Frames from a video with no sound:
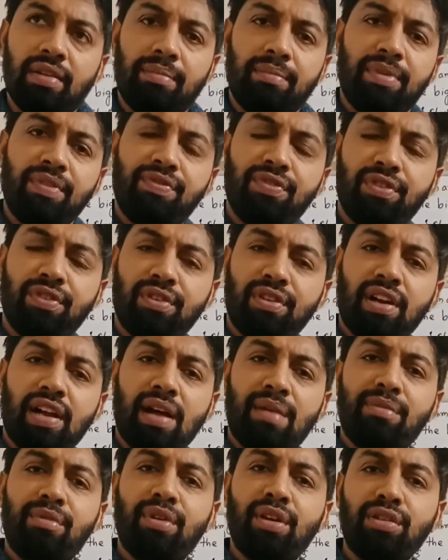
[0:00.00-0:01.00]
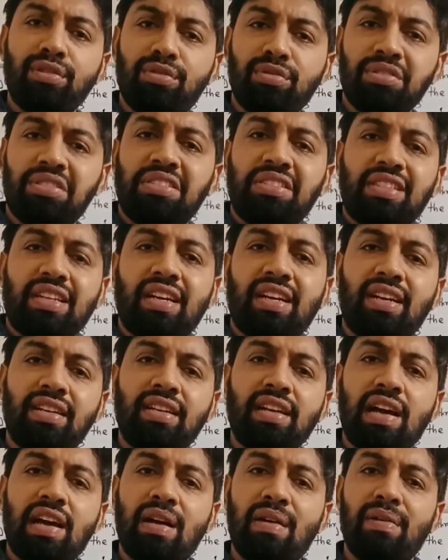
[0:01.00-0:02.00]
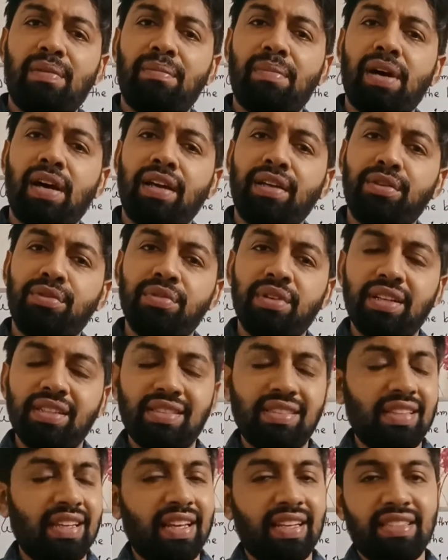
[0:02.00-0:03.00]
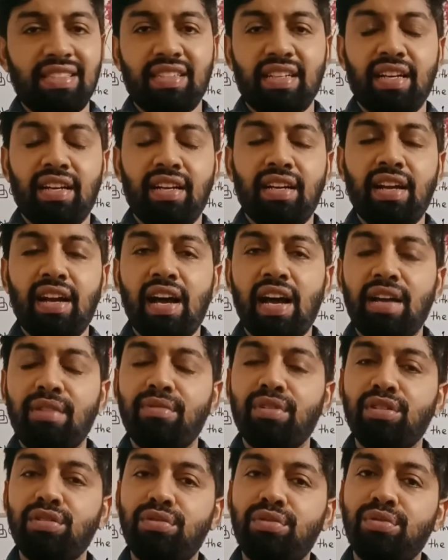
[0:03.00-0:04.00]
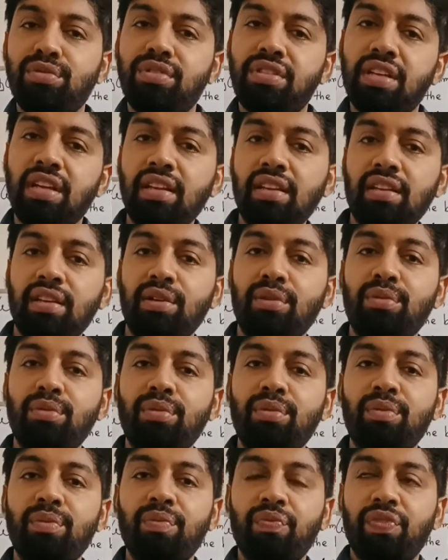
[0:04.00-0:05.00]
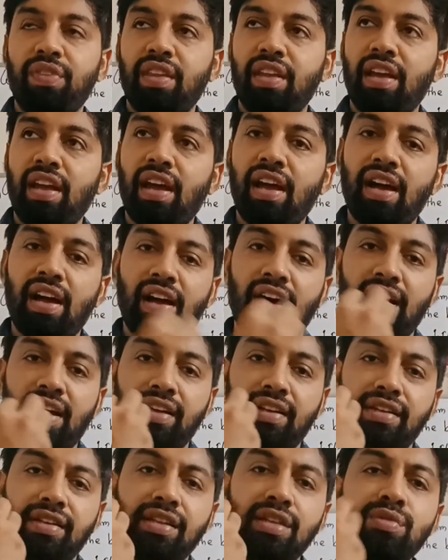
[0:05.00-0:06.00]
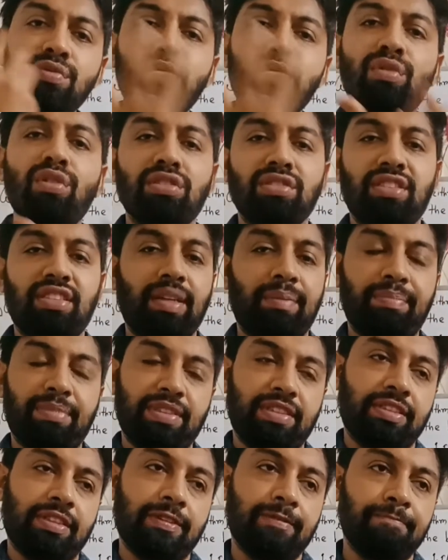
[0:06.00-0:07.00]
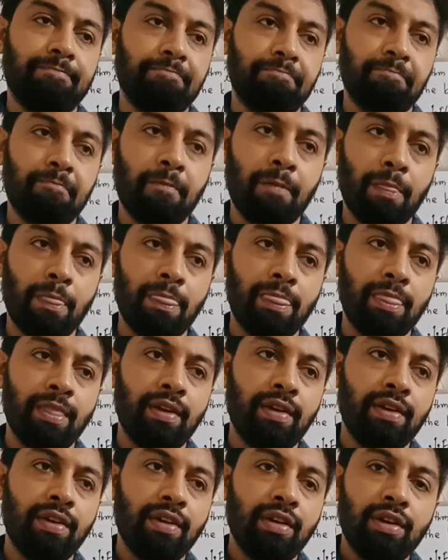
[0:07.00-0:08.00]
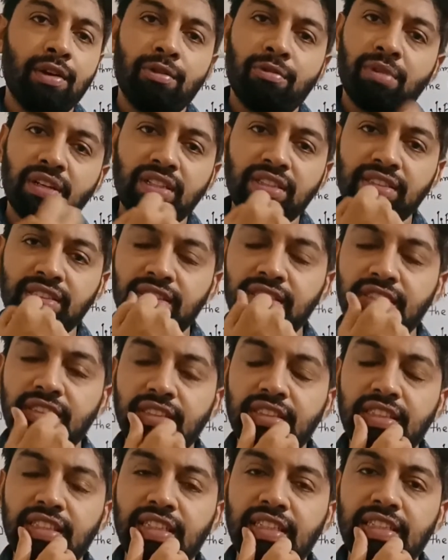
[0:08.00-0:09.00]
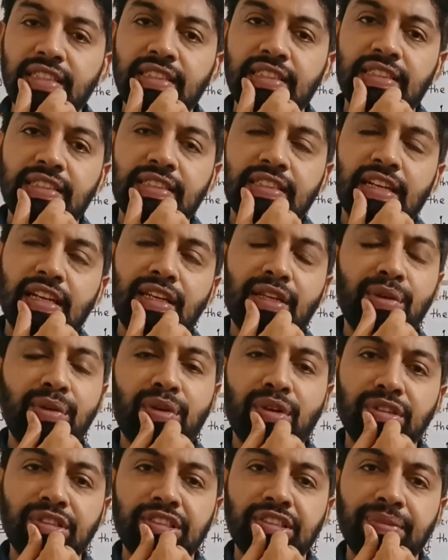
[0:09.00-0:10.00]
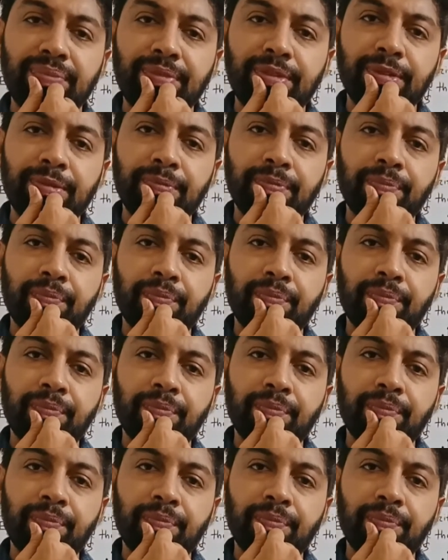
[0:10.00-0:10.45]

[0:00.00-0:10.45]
before I'm going to start my today's lecture, I want to tell you a new concept. What is this a new concept?